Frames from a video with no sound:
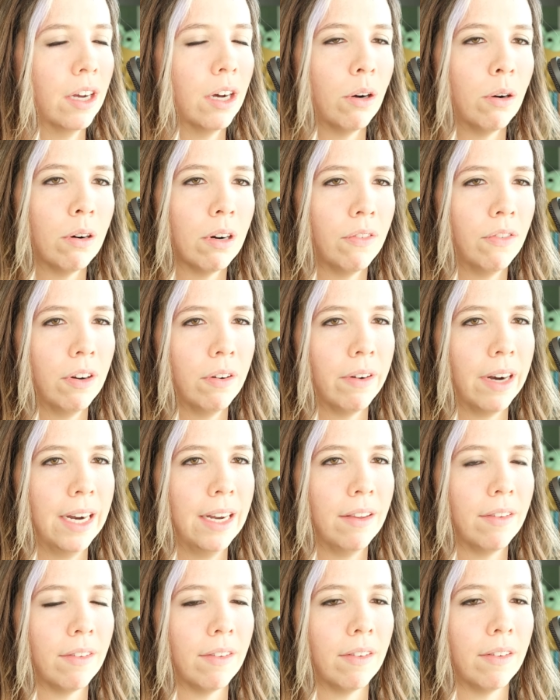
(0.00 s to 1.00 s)
or if it
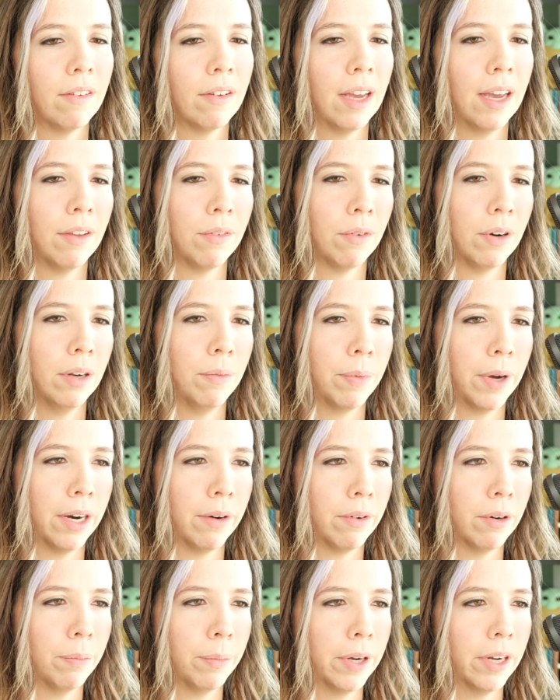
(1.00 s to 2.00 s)
rates as written by a
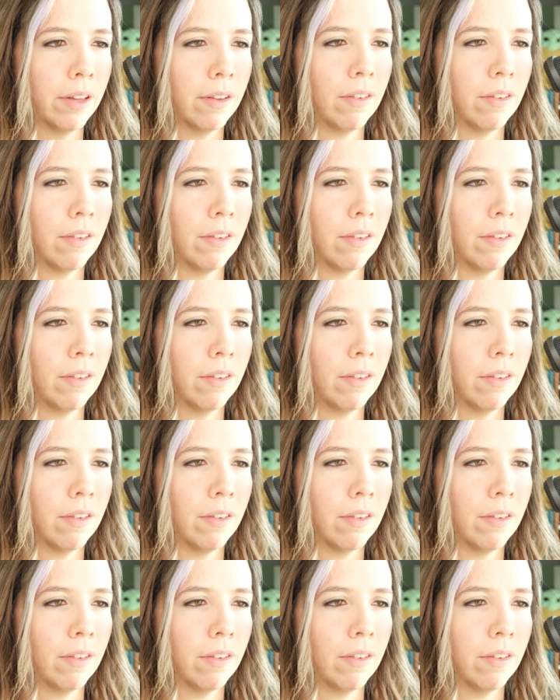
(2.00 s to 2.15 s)
robot.